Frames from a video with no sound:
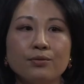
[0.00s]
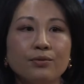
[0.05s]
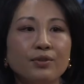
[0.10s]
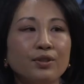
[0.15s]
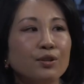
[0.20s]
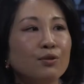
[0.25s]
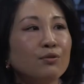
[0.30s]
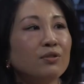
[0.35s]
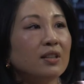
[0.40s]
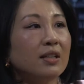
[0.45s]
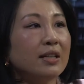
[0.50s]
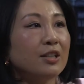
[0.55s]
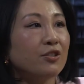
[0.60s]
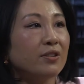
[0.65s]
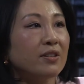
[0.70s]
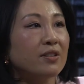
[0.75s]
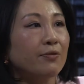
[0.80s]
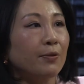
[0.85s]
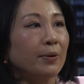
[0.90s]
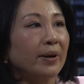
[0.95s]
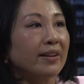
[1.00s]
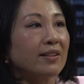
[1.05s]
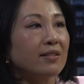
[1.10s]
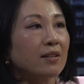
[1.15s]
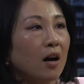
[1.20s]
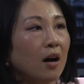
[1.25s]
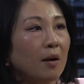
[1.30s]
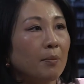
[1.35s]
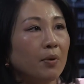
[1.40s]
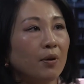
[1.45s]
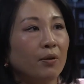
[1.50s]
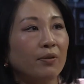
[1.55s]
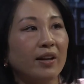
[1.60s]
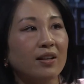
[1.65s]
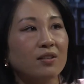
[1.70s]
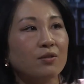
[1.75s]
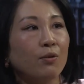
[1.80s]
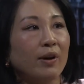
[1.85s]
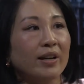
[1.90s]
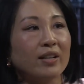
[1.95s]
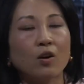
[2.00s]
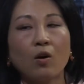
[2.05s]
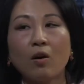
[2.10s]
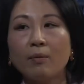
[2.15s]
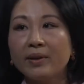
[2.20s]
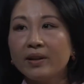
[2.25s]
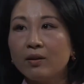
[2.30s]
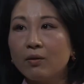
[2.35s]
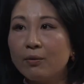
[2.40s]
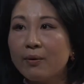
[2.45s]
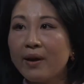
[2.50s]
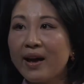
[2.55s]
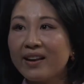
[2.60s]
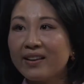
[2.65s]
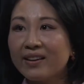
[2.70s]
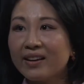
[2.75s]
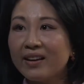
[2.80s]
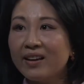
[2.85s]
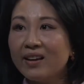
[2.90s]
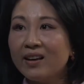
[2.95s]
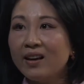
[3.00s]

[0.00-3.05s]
due diligence, for example. That's quite common already.